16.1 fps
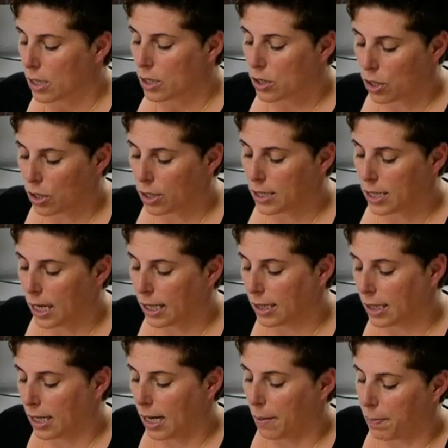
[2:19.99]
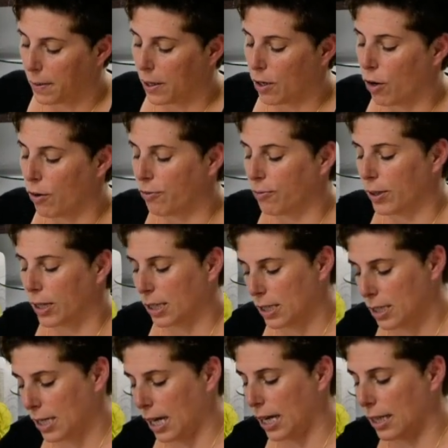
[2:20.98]
So to take the nappy off, you're
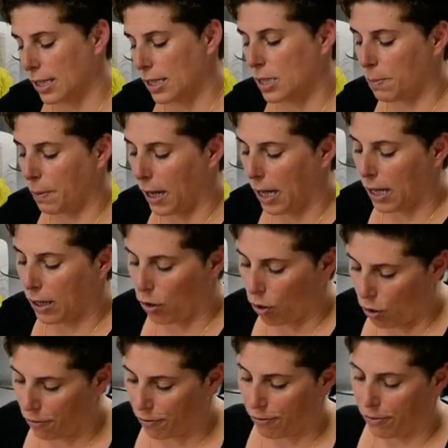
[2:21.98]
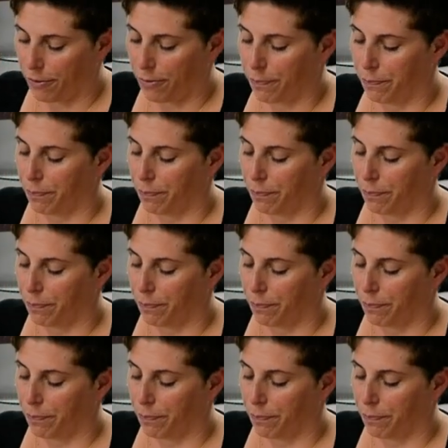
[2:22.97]
going to take this part off,